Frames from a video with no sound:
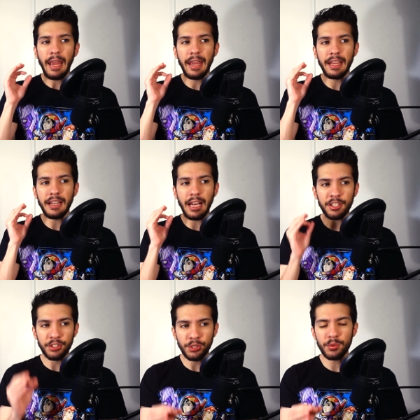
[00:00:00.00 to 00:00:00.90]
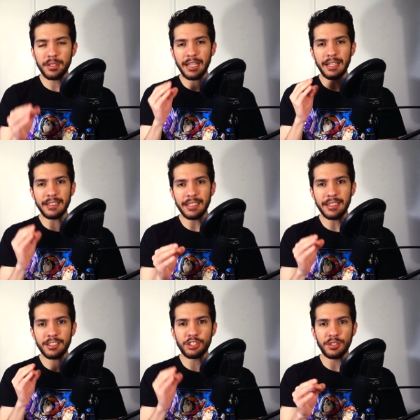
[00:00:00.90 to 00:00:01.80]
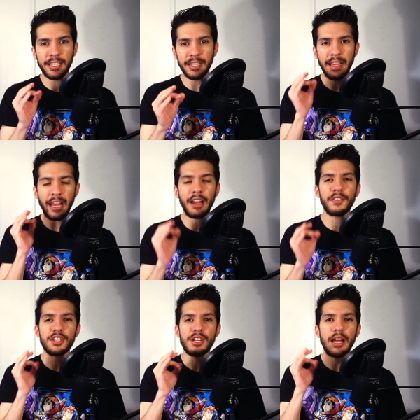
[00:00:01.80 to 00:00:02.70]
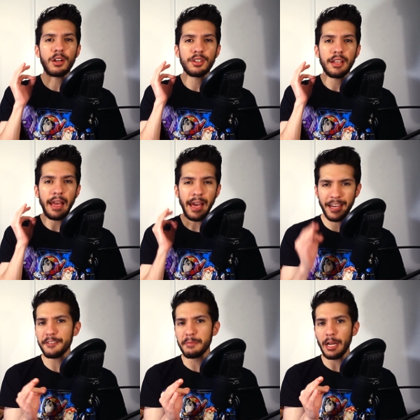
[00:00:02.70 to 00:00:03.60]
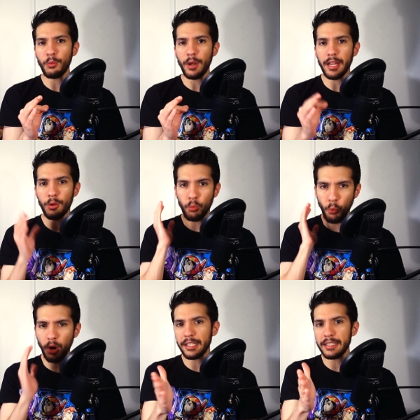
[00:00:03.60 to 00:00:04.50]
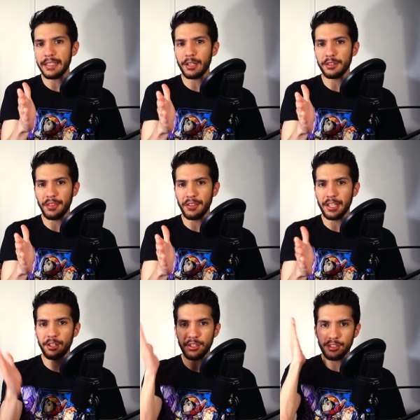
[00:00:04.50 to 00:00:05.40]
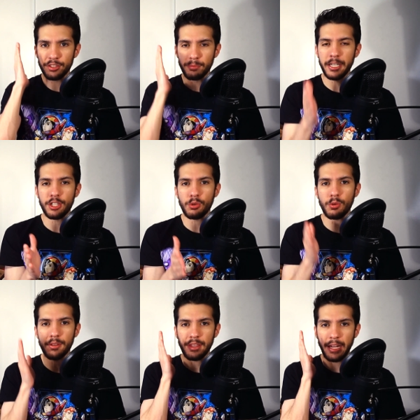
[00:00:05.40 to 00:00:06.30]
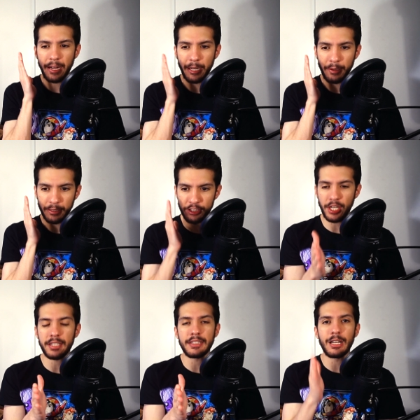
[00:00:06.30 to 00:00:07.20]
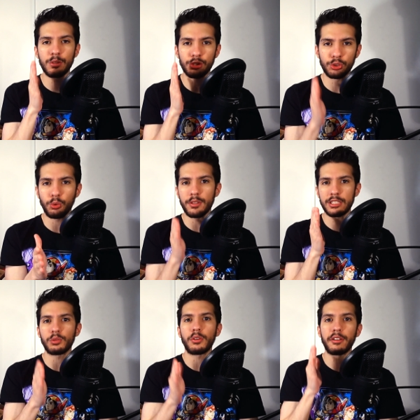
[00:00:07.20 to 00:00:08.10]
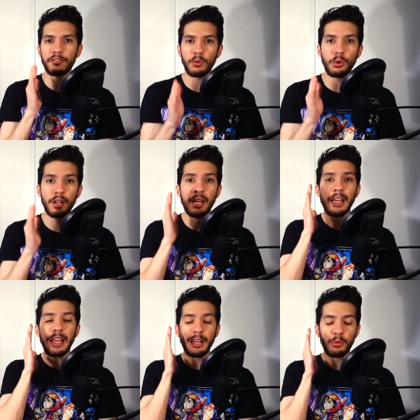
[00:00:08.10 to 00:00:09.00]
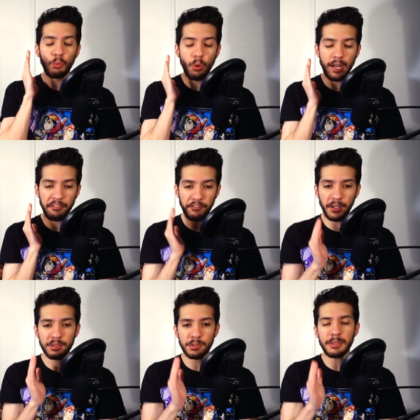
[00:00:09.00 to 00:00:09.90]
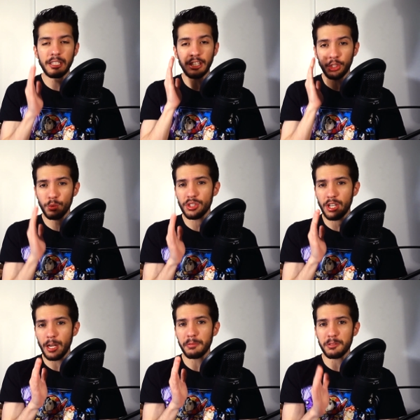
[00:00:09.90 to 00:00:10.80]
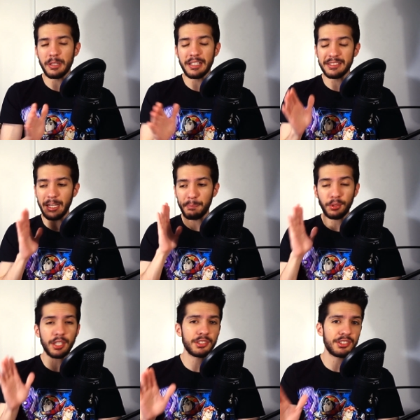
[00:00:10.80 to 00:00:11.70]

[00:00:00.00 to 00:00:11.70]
and I knew that I needed to kick every child out of my way walking down the theater to make sure that I checked out Toy Story four. And what I found to be a huge accomplishment is that prior